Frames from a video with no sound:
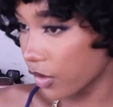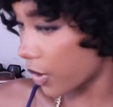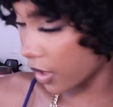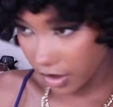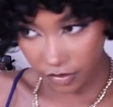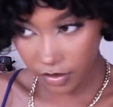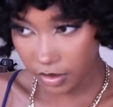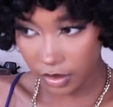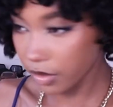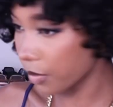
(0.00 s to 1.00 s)
just want to give it
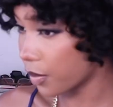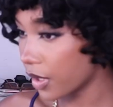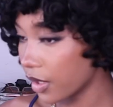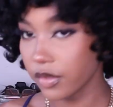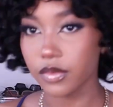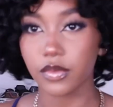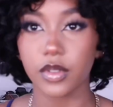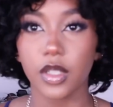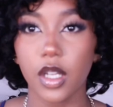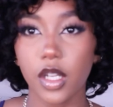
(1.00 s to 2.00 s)
a little bit of
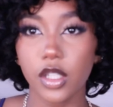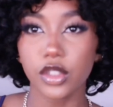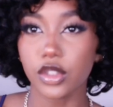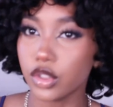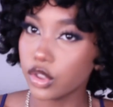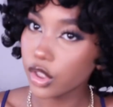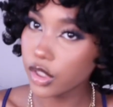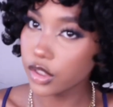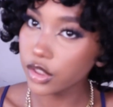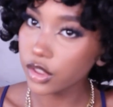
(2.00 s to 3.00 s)

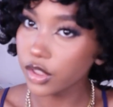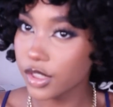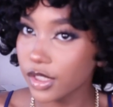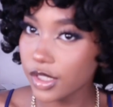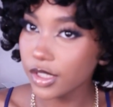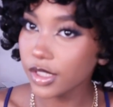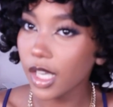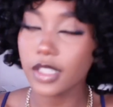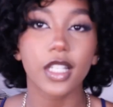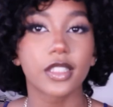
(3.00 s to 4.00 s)
zhuzh. So this is the
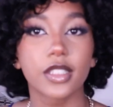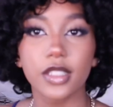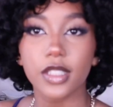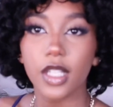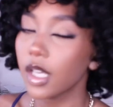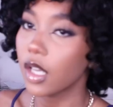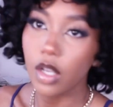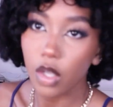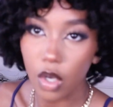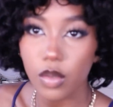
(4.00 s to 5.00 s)
side that's
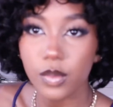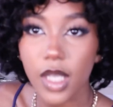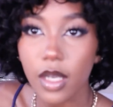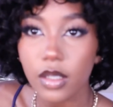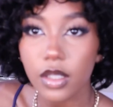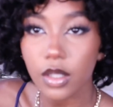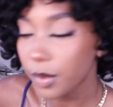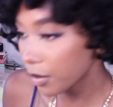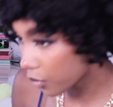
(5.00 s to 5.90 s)
combed out a little